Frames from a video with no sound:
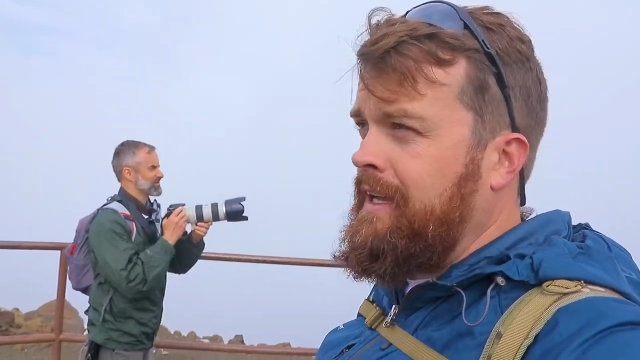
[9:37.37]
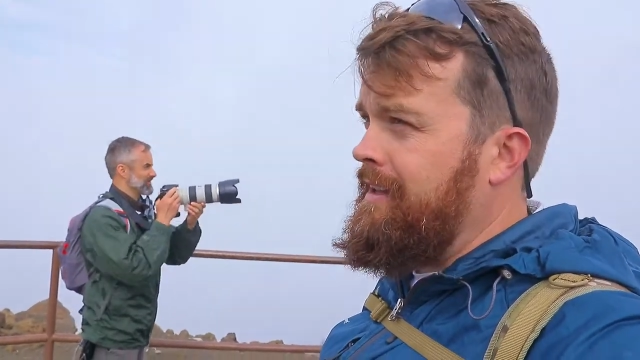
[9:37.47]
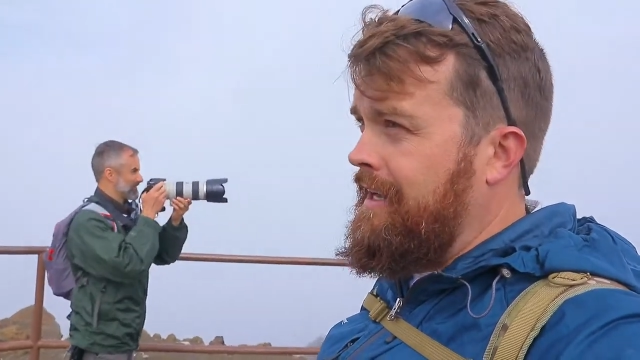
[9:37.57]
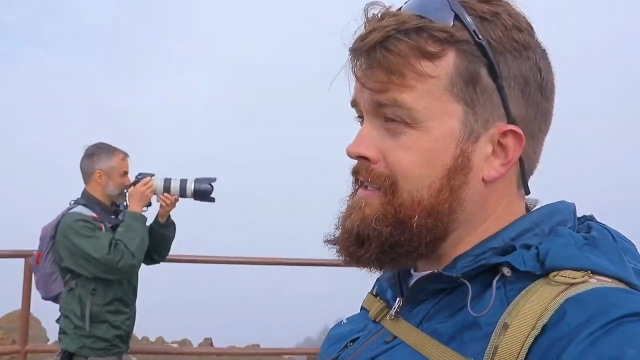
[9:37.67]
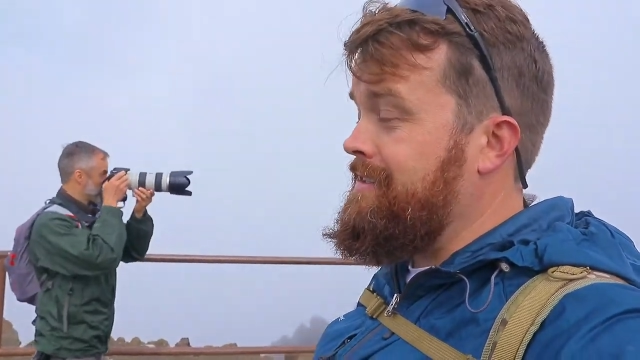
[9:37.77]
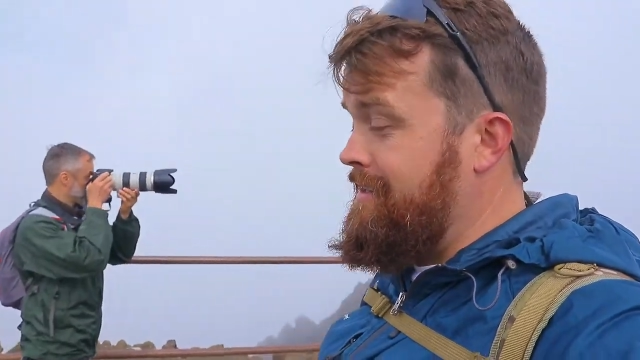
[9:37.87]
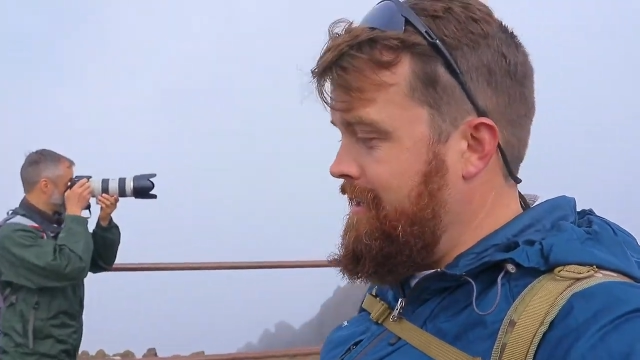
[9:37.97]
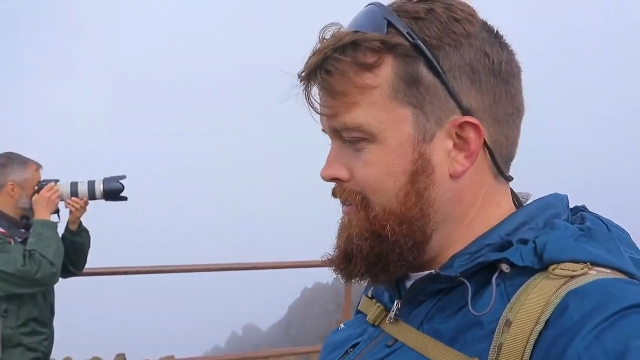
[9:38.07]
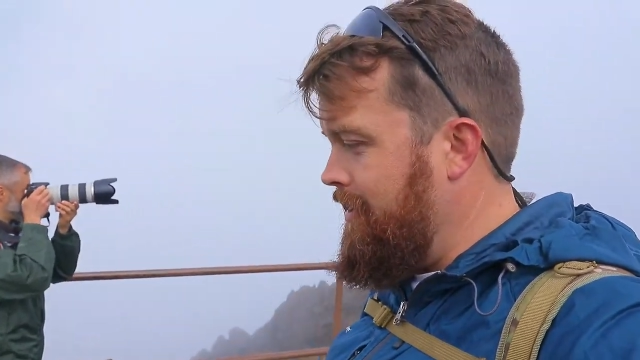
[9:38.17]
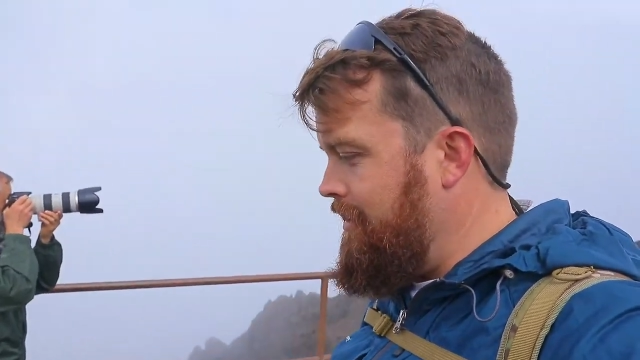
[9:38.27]
It likes to stay
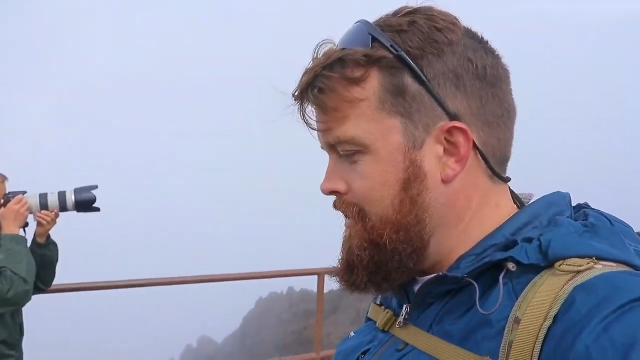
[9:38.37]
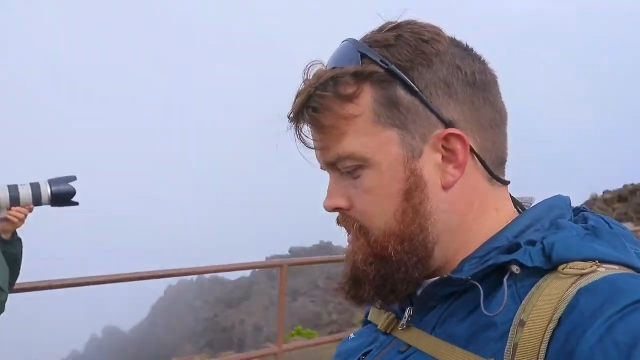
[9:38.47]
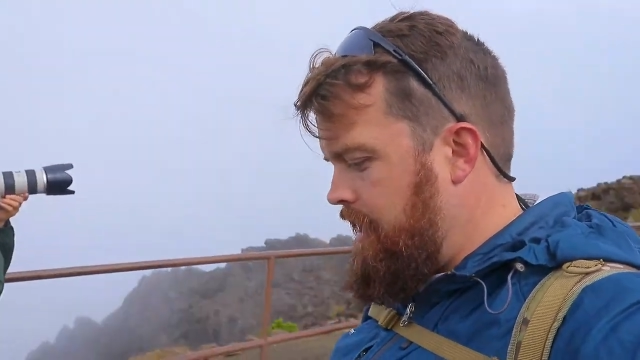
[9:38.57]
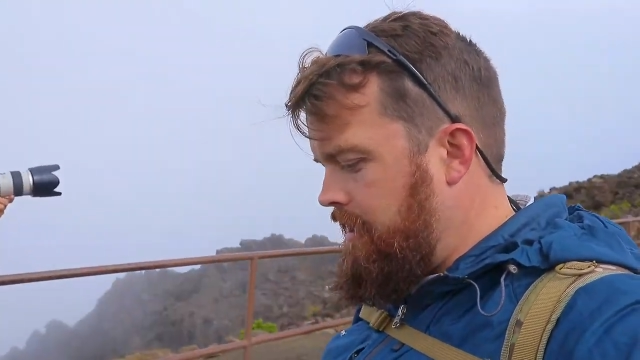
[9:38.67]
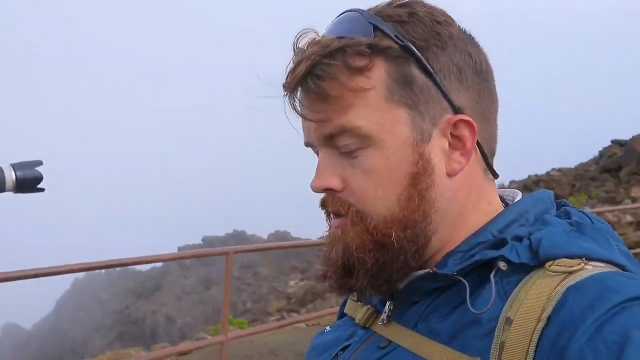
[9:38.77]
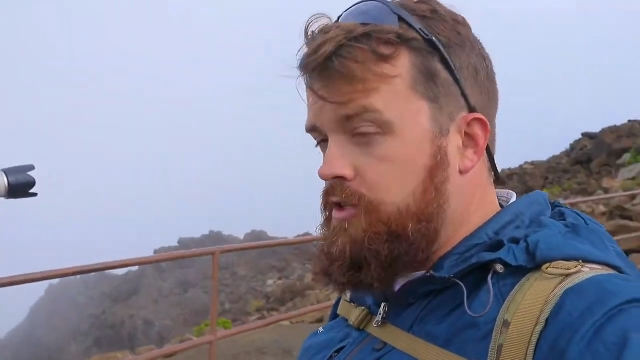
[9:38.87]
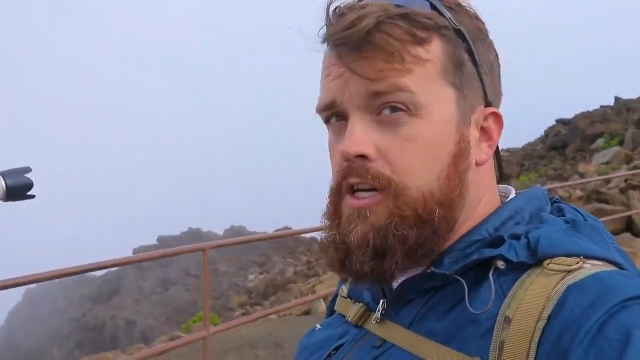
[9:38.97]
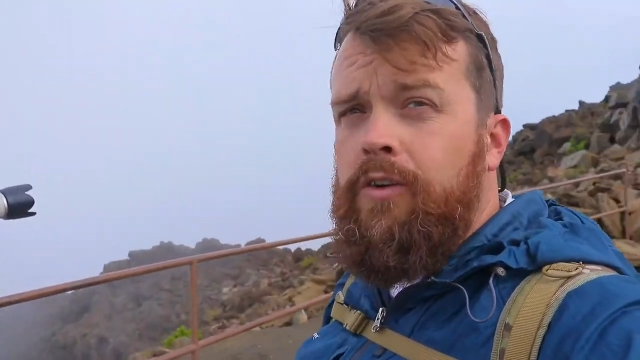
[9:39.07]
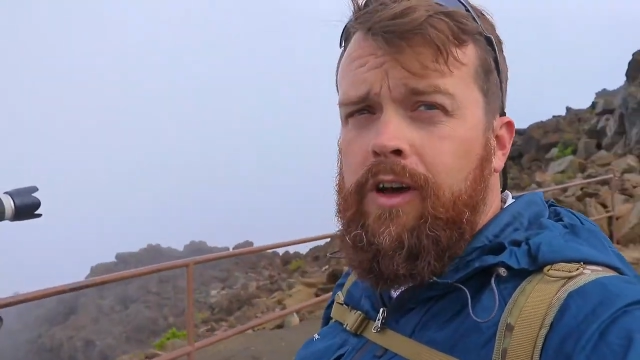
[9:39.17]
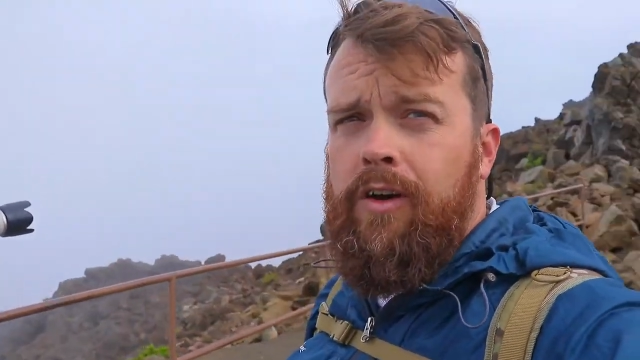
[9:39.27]
on the ground. It's like the
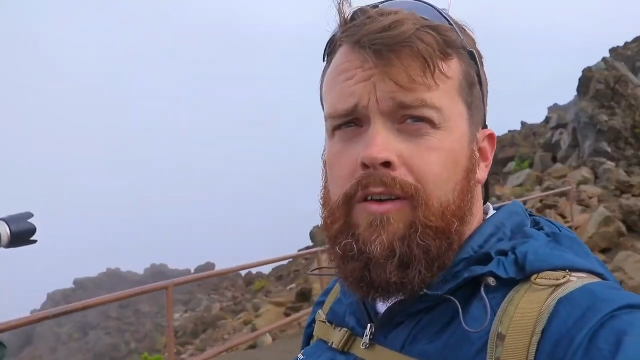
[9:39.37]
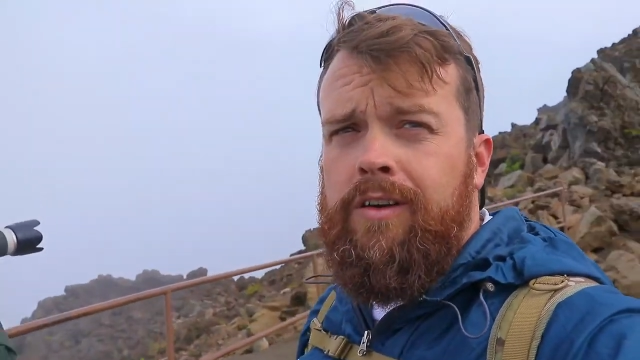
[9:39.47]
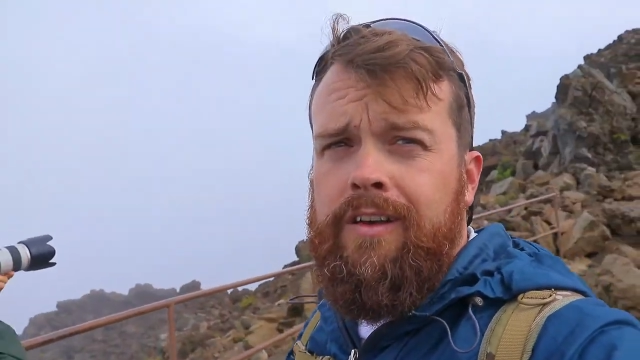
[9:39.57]
dodo.